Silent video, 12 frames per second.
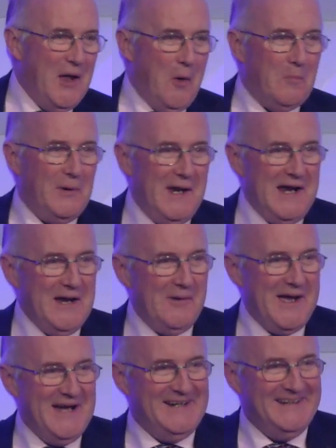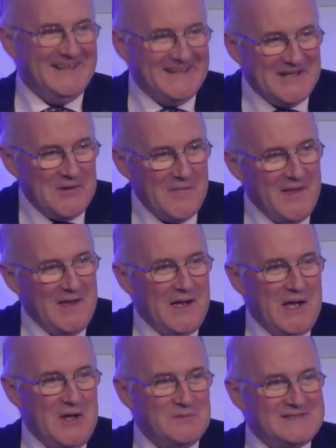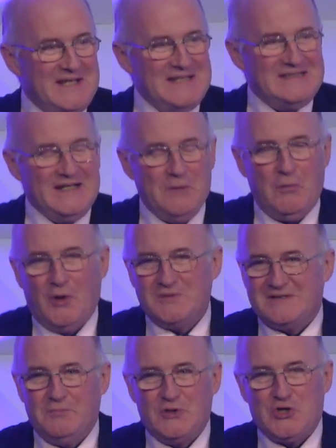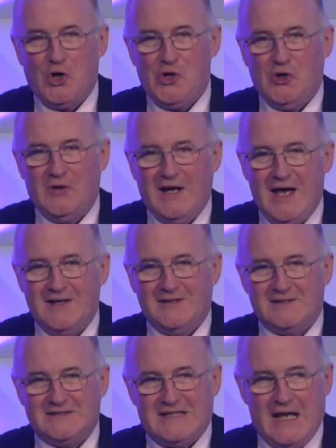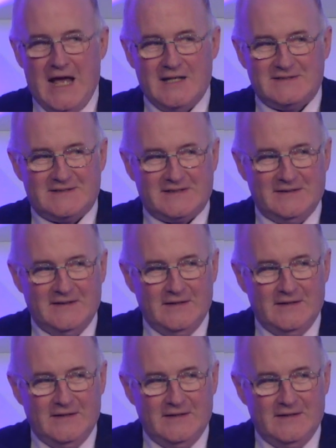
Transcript: But anyway, he was easily the most mature young lad in his class.